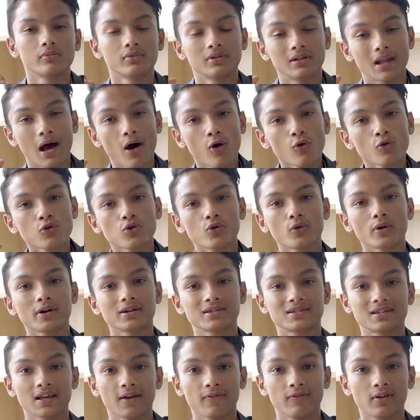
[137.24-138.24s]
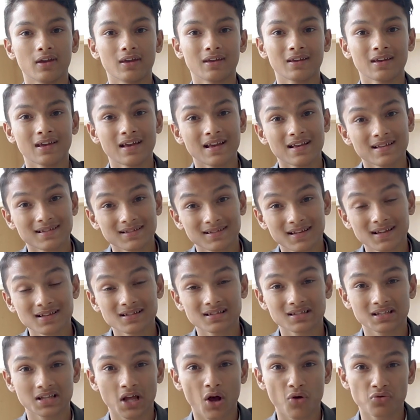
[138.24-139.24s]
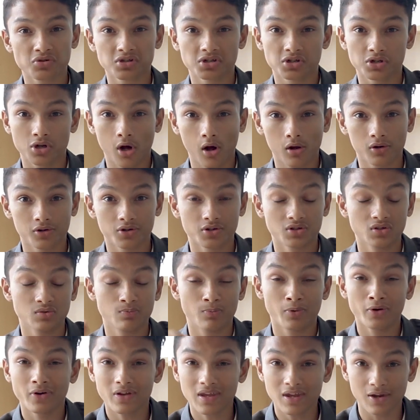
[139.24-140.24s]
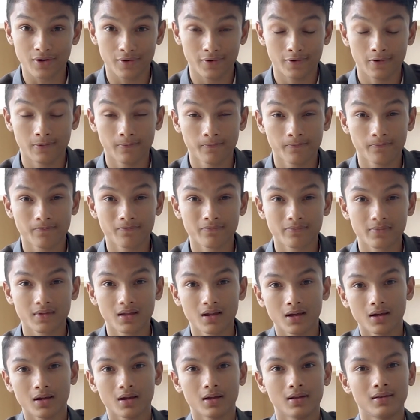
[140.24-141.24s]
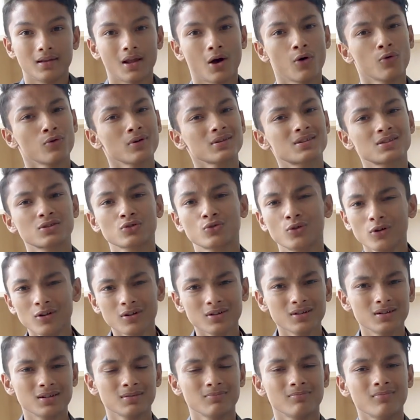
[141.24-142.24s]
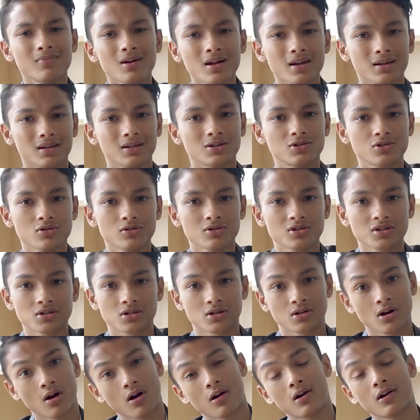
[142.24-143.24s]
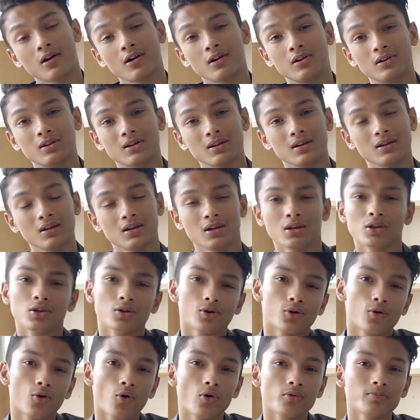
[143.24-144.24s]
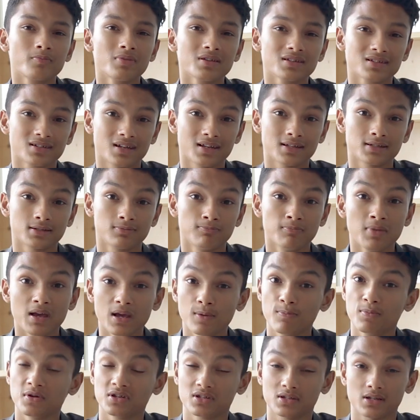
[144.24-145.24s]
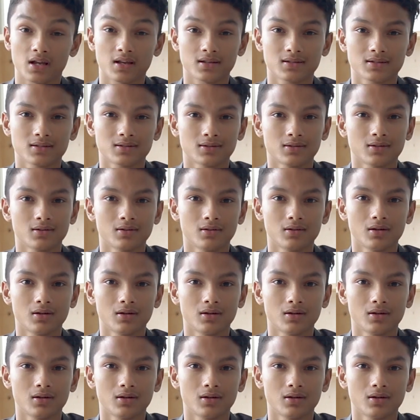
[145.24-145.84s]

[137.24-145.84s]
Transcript: Now you are saving $6,000 per year. Now it's good money to start your own business, big business.